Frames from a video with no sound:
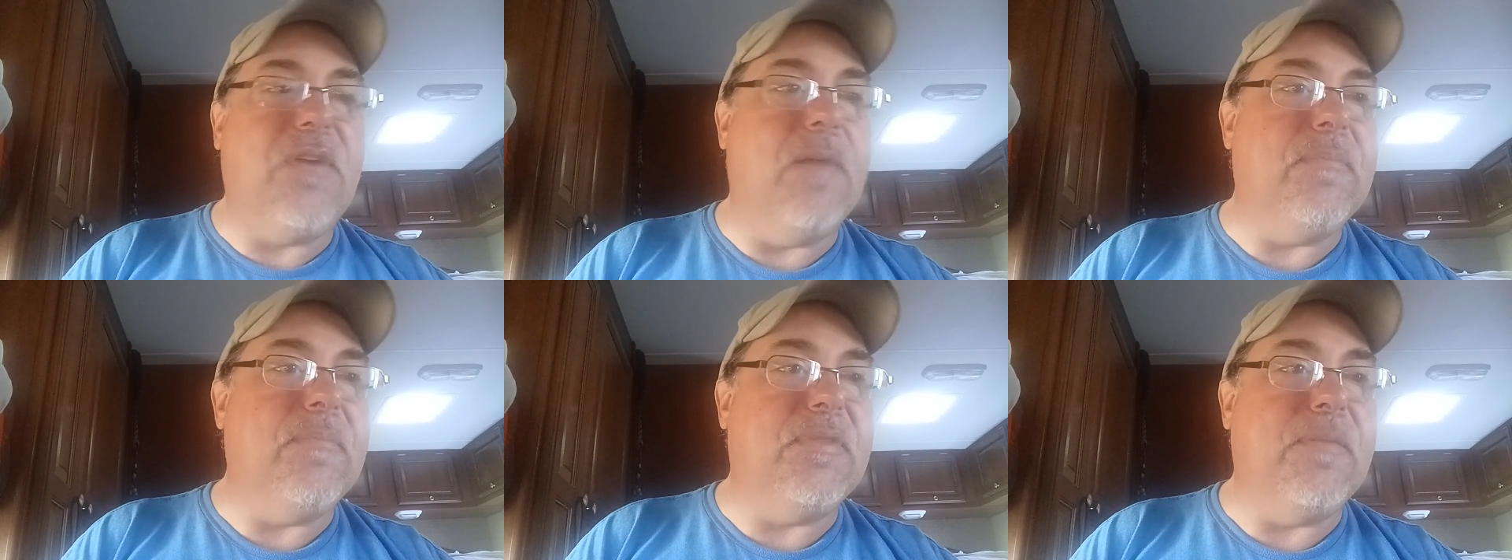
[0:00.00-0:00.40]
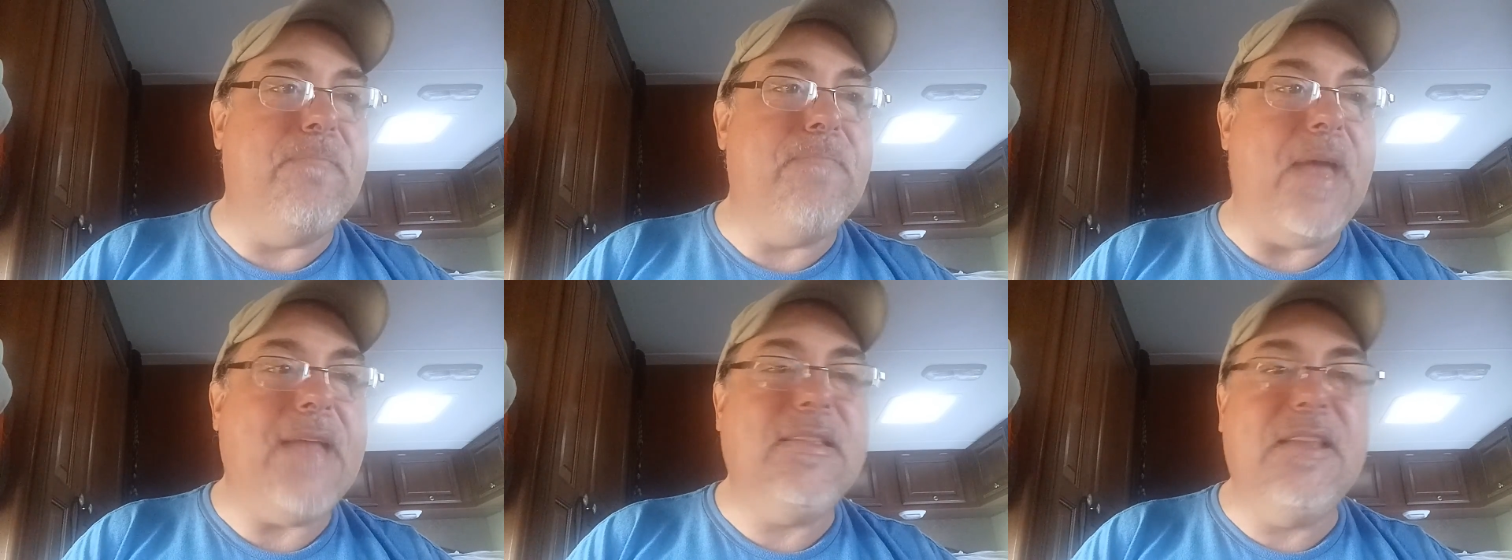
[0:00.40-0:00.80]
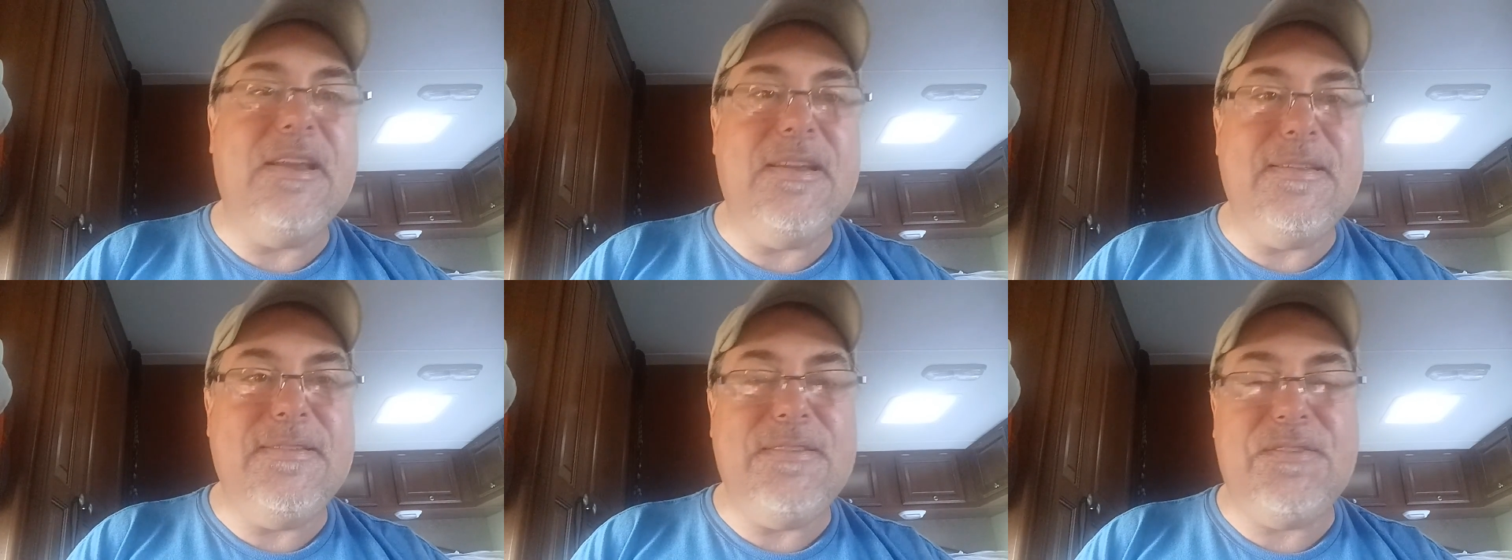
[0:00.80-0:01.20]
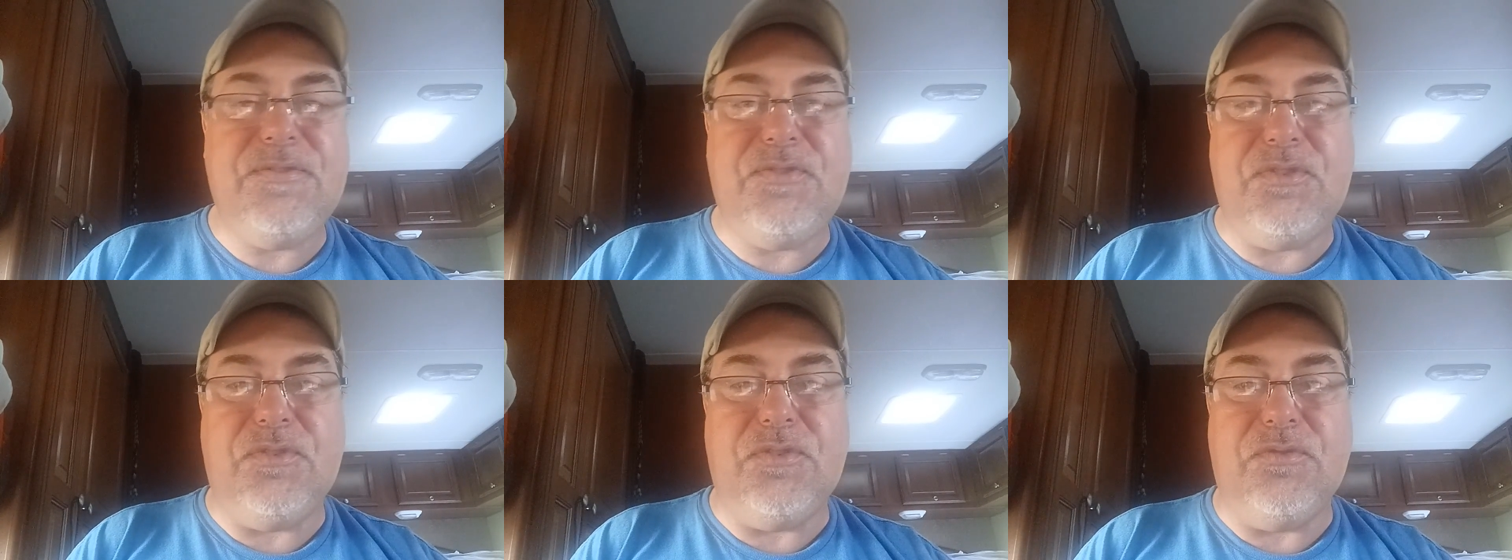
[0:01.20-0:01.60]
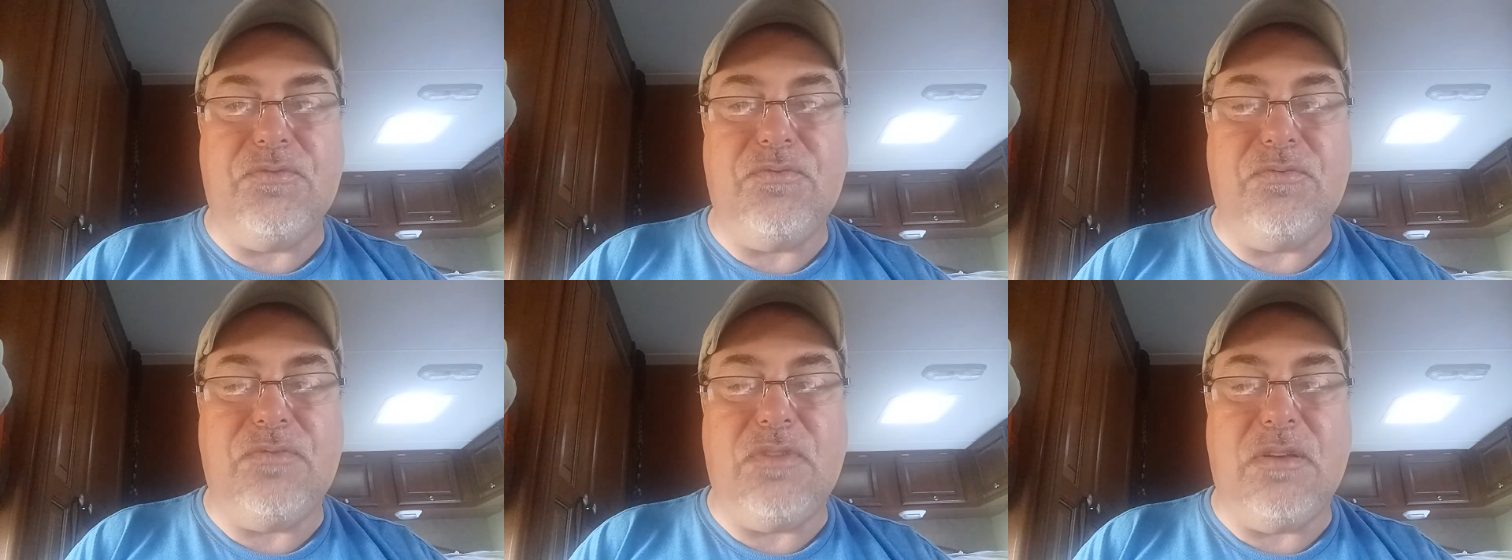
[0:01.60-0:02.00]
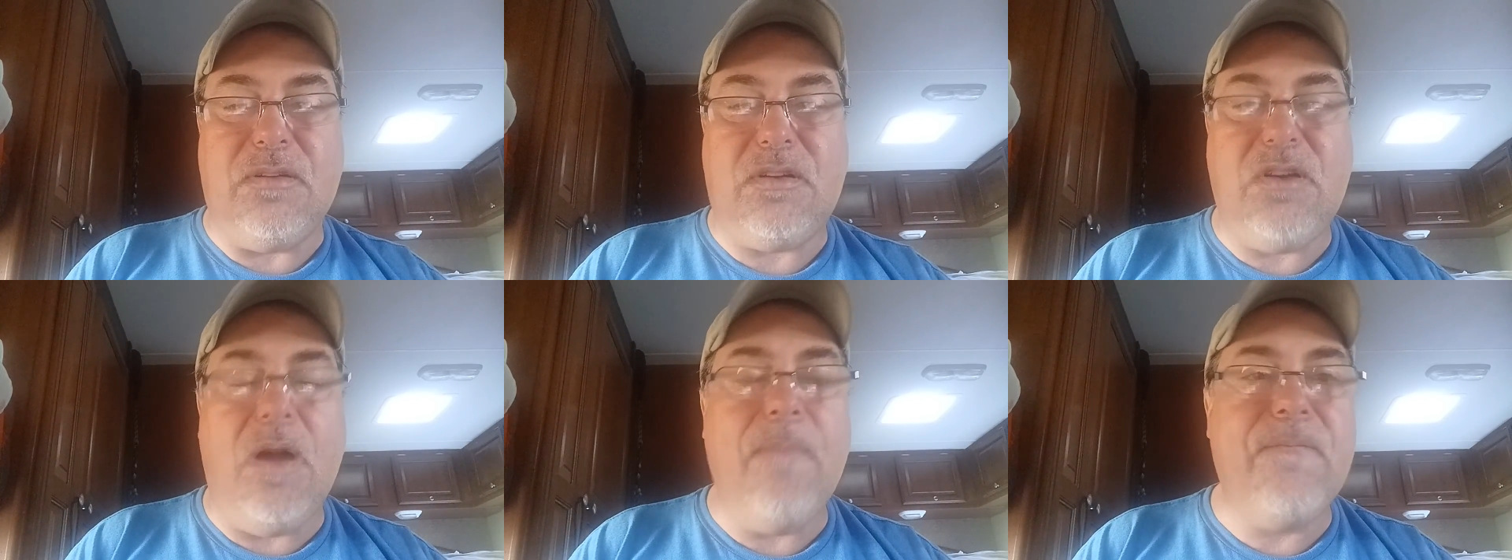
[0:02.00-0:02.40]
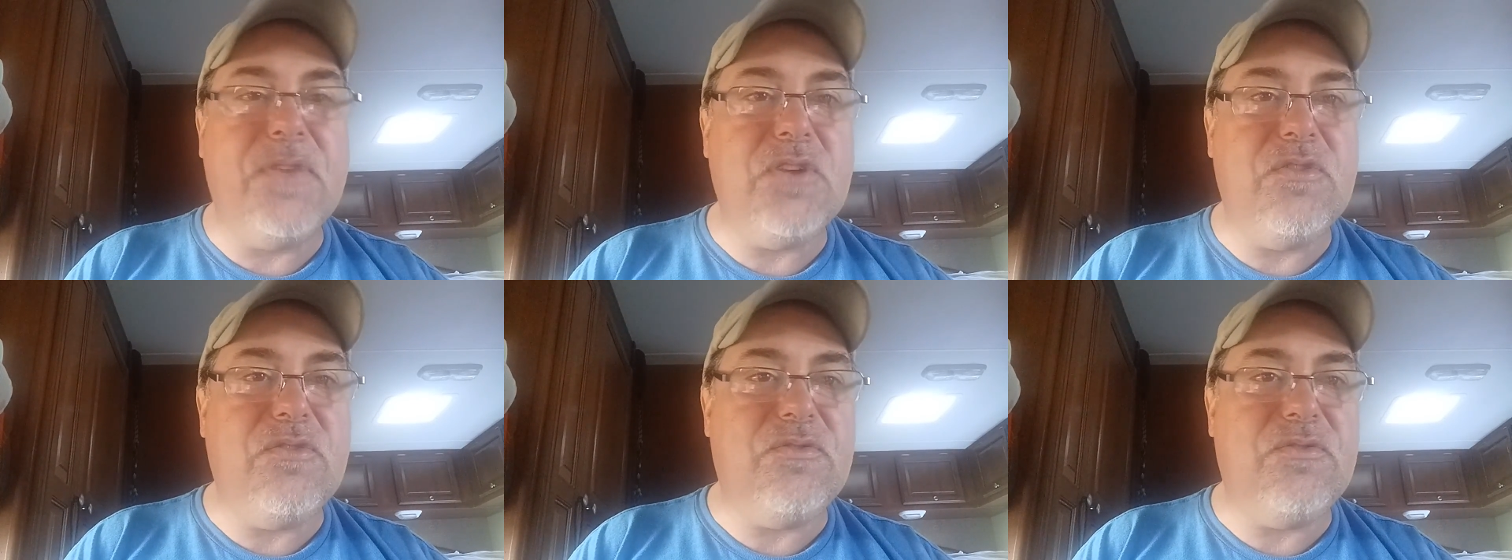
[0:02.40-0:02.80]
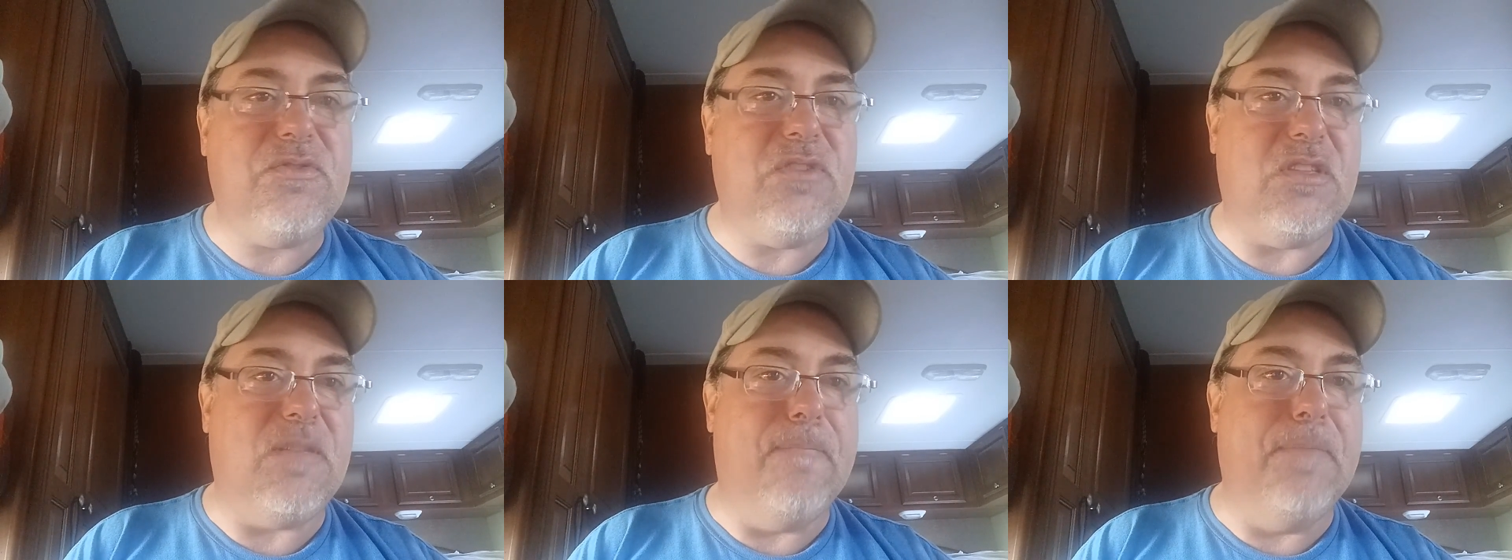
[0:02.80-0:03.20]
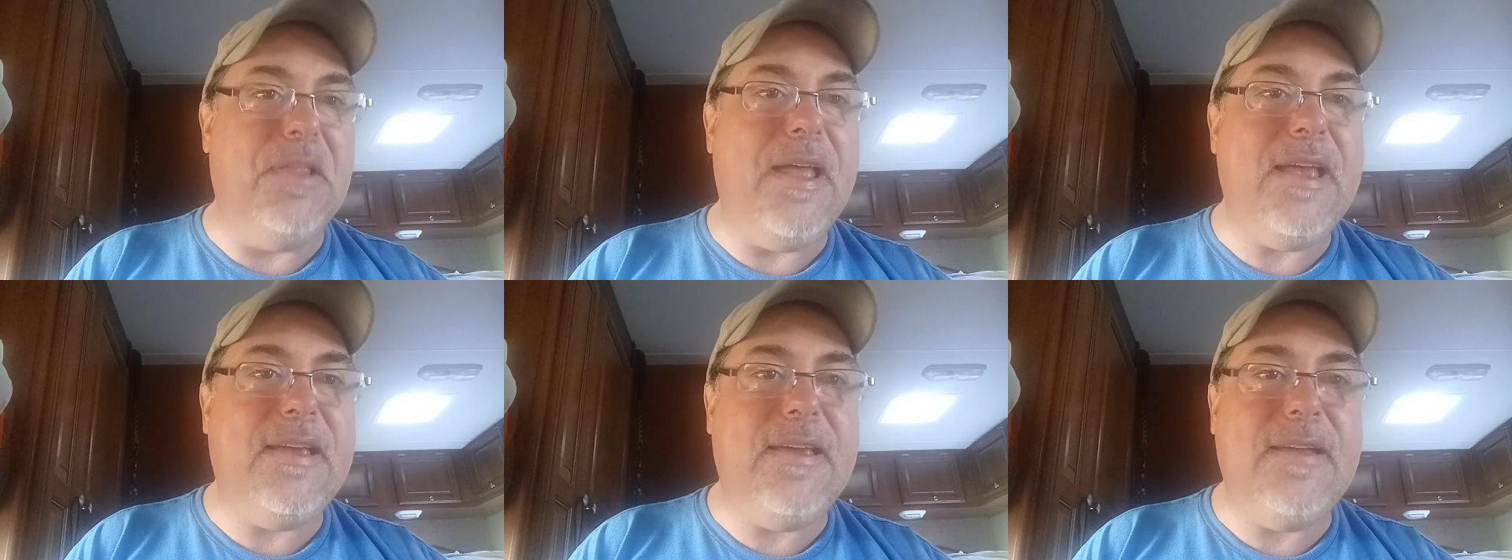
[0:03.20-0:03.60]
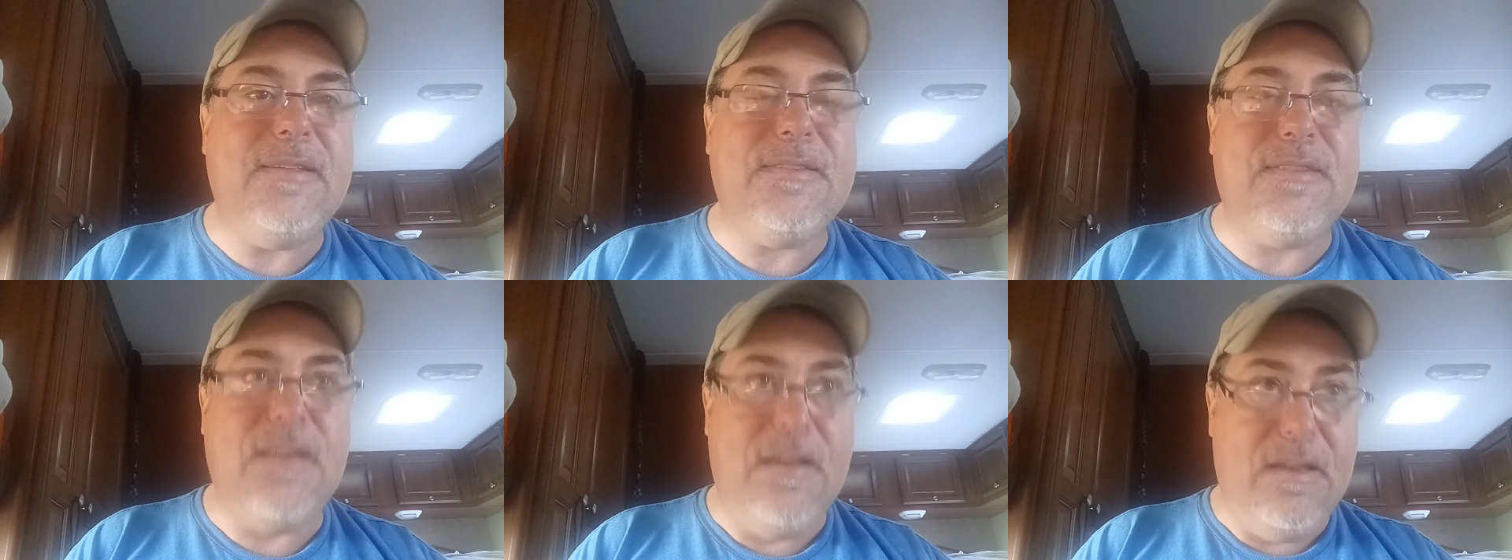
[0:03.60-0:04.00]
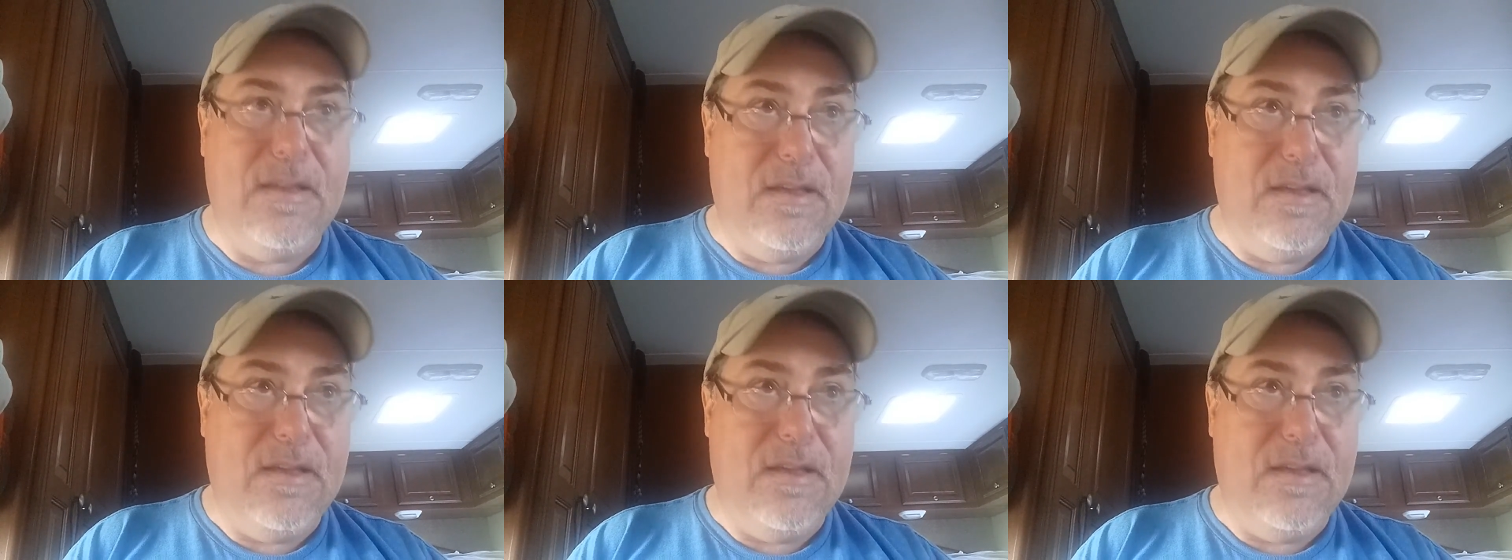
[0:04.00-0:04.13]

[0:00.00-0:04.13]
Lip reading: from the bed linens to the comforters to the blankets.